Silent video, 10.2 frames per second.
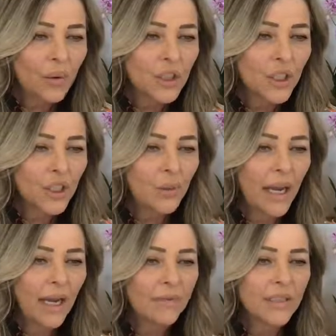Do you
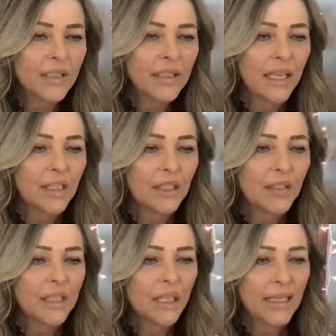have to send your
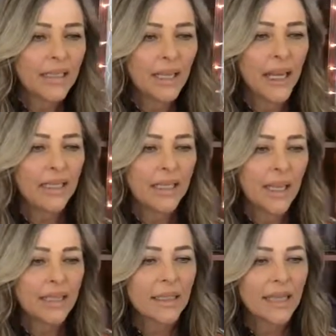agenda?
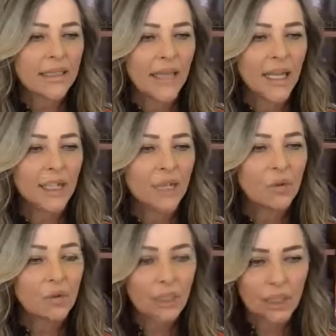Yes, I said you
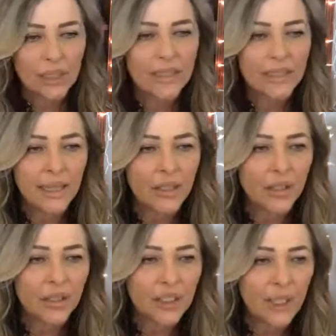should send
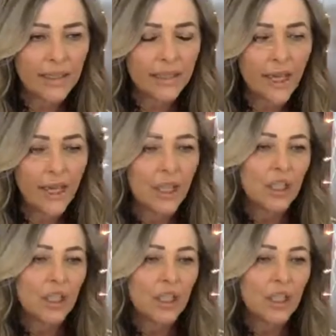your agenda.